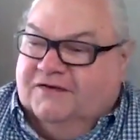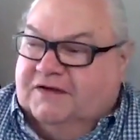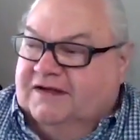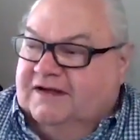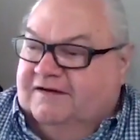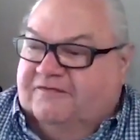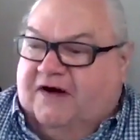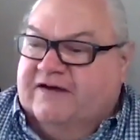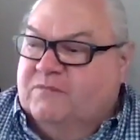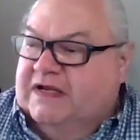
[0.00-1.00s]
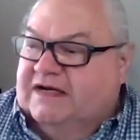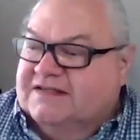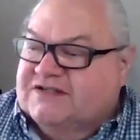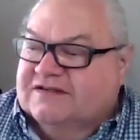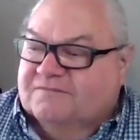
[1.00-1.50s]
5
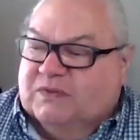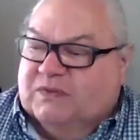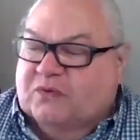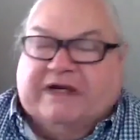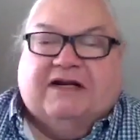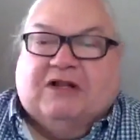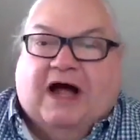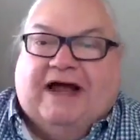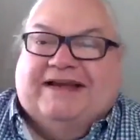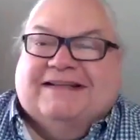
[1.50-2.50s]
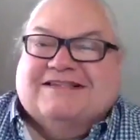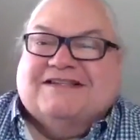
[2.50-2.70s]
minutes between clients